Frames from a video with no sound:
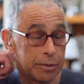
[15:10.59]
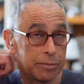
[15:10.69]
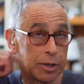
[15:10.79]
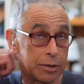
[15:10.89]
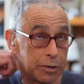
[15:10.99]

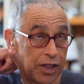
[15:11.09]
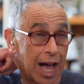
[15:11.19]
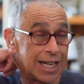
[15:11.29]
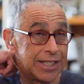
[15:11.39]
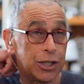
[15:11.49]
the
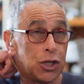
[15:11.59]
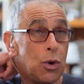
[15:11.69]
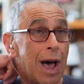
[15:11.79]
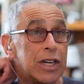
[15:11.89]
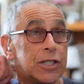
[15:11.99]
flies, did you
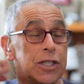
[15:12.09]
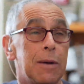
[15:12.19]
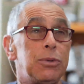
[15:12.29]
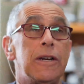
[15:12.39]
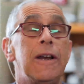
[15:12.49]
have an
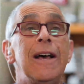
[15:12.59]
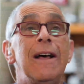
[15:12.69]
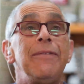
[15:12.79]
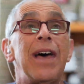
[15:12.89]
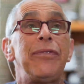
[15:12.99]
assumption
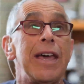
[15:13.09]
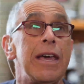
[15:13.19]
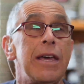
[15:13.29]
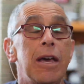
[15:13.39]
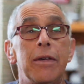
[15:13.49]
that
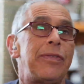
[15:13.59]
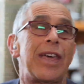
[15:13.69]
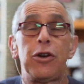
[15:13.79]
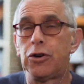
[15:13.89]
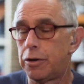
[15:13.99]
they that they
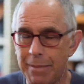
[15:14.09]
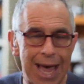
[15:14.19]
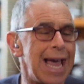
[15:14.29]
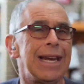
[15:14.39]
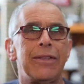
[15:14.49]
could
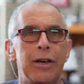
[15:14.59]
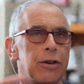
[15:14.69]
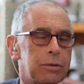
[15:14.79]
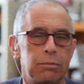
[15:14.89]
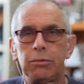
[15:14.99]
mate and they
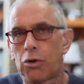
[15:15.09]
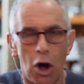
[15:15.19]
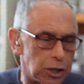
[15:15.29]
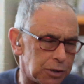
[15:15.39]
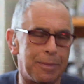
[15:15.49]
could
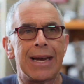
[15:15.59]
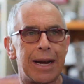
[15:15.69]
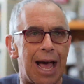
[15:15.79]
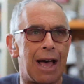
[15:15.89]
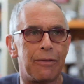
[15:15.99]
crossmate and
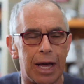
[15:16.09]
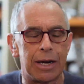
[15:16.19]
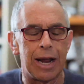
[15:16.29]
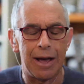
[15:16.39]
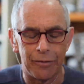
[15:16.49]
have and have